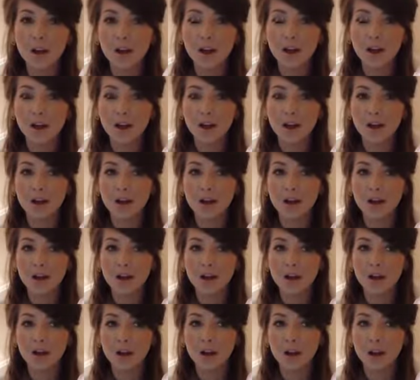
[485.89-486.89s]
a
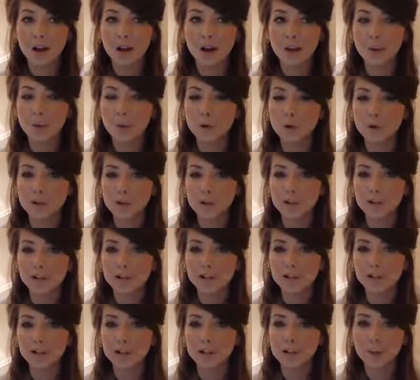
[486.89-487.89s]

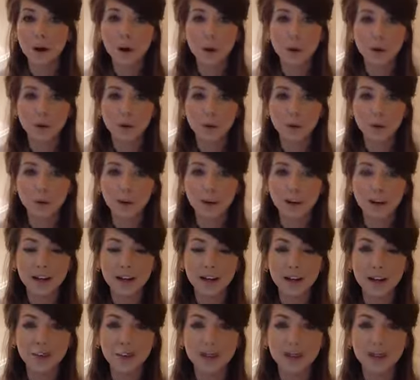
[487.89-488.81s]
moisturiser with bio oil in it,